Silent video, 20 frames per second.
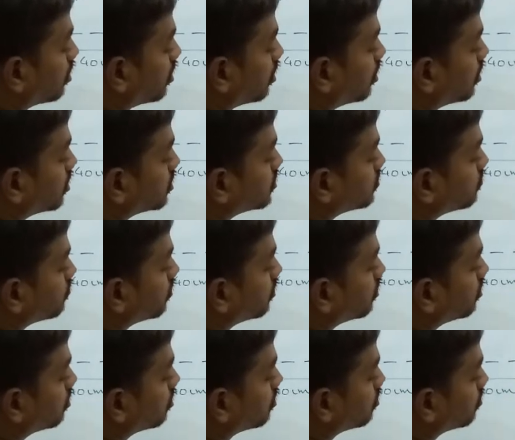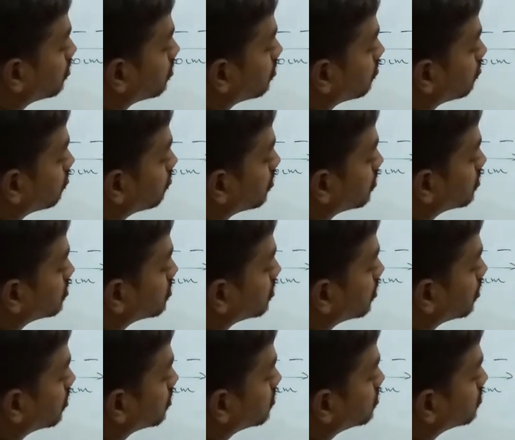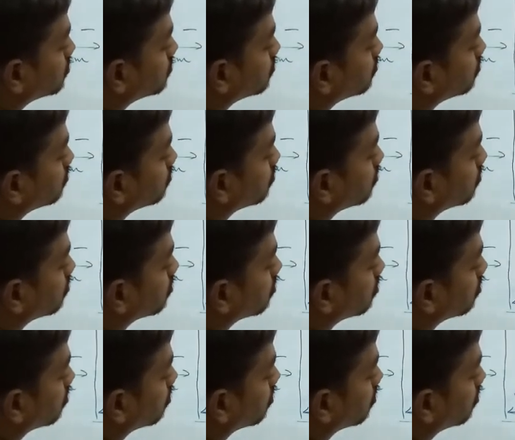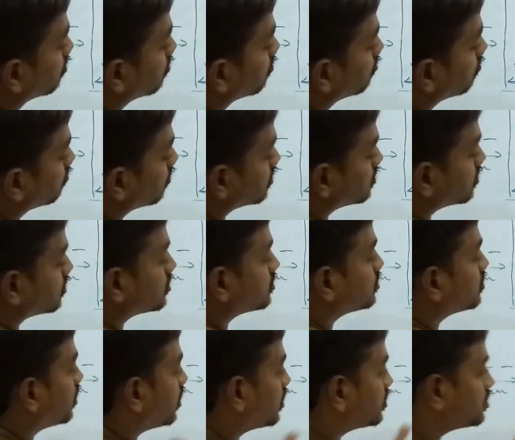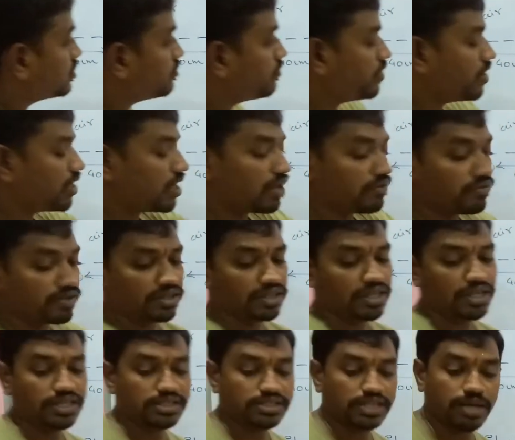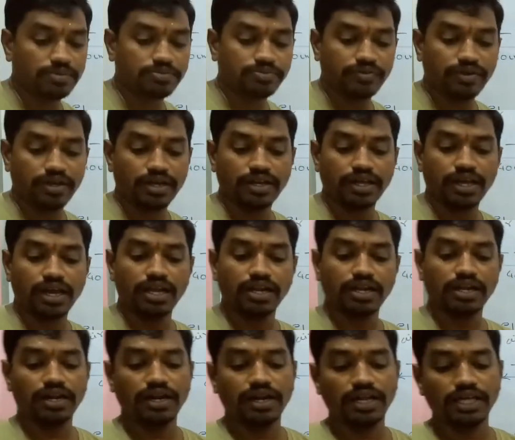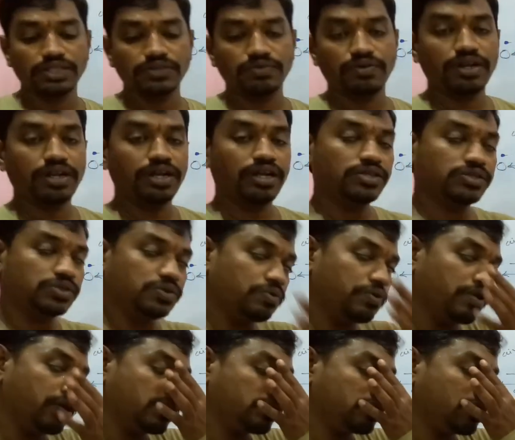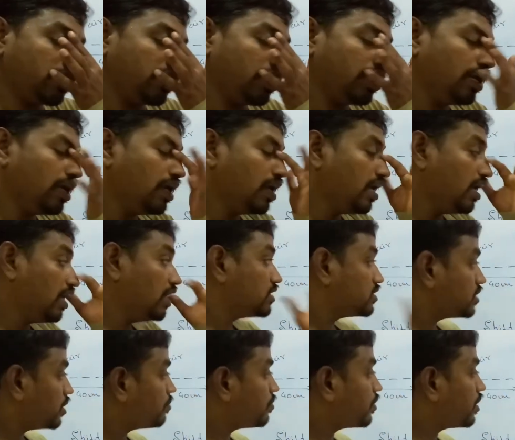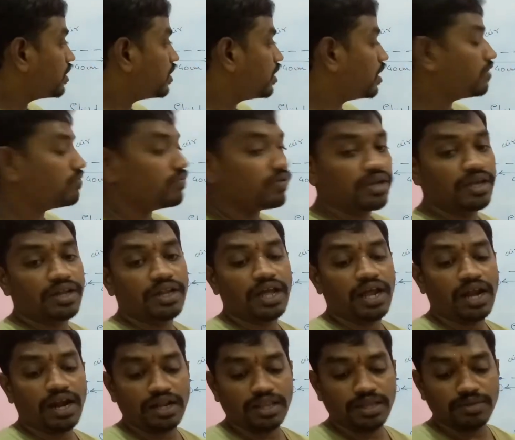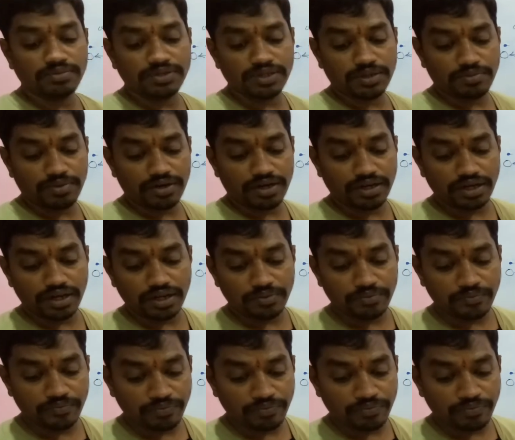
S1 plus S2 plus S3. As we are having 3 slabs, we can calculate S1, S2, S3 separately and we can add them separately.